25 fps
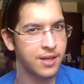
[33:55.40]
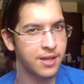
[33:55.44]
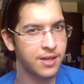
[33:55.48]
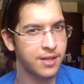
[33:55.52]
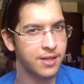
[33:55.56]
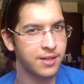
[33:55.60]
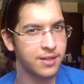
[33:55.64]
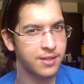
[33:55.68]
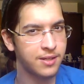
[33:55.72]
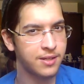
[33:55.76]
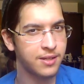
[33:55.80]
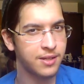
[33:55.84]

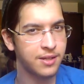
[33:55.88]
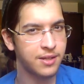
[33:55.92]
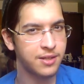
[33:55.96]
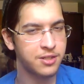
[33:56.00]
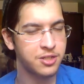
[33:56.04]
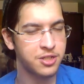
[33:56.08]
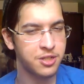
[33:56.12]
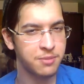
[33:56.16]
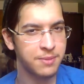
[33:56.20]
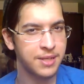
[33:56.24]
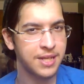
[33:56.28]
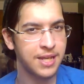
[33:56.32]
a
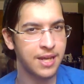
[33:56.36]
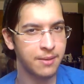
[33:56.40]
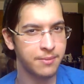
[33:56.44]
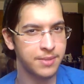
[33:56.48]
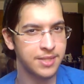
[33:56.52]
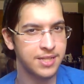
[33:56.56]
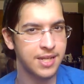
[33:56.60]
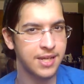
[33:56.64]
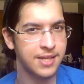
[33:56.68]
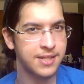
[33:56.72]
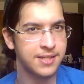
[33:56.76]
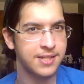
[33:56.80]
Shin
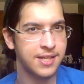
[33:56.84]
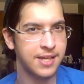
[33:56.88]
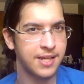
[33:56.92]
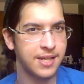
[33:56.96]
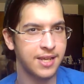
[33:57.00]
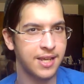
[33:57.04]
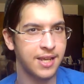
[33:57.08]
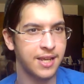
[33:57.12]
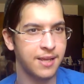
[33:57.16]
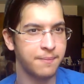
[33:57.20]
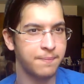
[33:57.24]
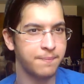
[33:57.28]
Megami
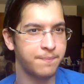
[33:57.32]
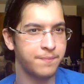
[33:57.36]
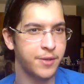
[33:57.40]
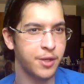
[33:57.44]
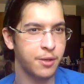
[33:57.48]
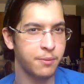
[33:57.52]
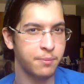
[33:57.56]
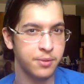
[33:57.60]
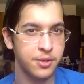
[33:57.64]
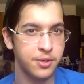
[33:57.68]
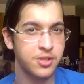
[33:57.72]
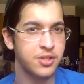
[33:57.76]
Tensei game,
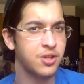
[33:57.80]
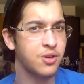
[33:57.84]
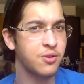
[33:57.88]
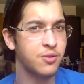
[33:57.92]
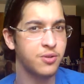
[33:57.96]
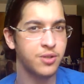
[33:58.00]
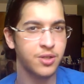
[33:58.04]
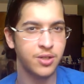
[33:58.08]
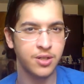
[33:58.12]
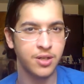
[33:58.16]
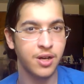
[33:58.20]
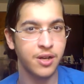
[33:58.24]
you know,
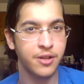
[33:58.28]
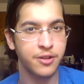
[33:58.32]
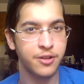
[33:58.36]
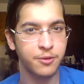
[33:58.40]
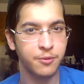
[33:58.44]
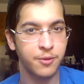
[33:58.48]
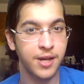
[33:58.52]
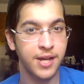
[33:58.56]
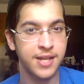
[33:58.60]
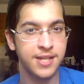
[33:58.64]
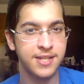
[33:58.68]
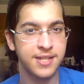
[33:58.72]
Persona or
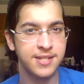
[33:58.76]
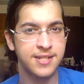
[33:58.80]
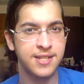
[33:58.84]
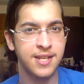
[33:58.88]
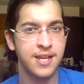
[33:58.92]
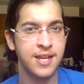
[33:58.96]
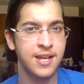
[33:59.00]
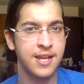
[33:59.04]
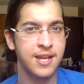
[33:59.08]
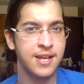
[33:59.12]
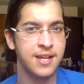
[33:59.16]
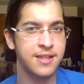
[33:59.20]
otherwise,
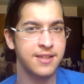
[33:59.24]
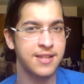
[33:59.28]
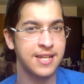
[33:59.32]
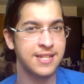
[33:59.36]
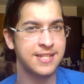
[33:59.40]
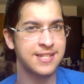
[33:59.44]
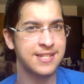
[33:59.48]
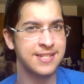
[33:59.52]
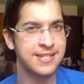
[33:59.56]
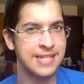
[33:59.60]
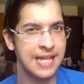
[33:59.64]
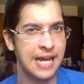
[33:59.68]

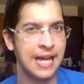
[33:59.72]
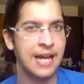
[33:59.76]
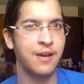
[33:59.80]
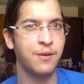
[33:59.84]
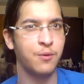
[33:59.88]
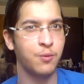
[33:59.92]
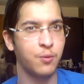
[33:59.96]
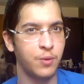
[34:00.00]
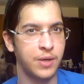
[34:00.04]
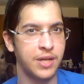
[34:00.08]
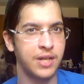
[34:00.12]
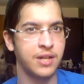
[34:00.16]
that's
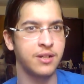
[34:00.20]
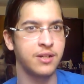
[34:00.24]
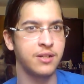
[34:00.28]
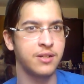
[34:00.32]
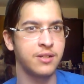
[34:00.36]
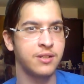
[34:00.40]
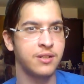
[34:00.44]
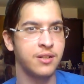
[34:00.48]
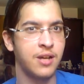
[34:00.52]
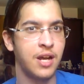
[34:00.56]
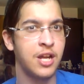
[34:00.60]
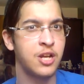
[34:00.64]
not
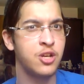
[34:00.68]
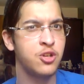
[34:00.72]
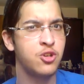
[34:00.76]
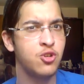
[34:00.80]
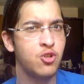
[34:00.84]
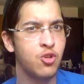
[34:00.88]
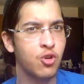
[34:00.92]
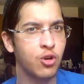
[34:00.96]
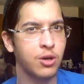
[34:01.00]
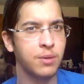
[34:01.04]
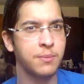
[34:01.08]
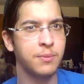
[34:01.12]
weird. A
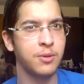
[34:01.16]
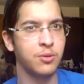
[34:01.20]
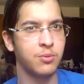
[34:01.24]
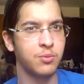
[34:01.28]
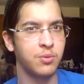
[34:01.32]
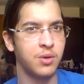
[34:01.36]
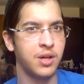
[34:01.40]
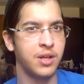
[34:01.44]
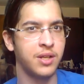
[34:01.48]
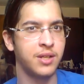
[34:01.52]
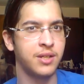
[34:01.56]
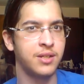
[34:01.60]
normal
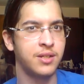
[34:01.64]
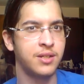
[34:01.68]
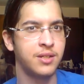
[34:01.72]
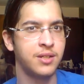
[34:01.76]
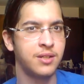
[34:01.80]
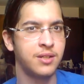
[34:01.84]
one.